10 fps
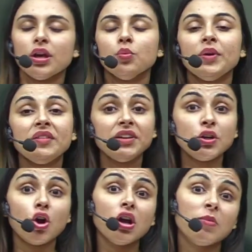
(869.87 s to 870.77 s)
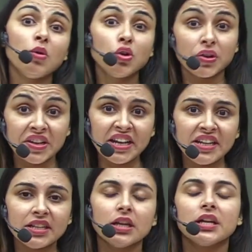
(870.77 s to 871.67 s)
when we talk about rate,
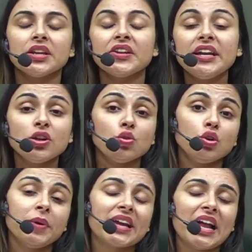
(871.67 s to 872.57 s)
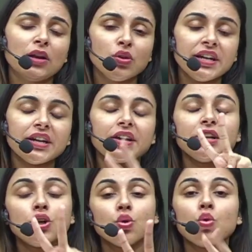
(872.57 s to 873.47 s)
rate could be calculated in
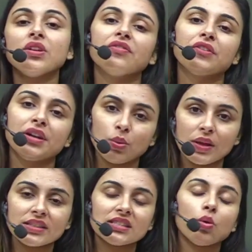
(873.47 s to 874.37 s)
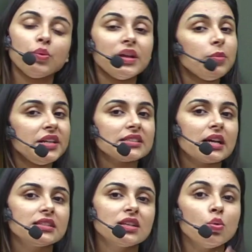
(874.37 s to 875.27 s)
two different ways. Now, we'll be
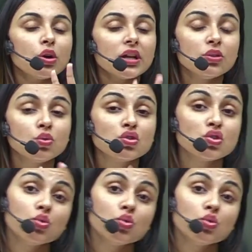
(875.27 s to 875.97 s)
discussing what are those two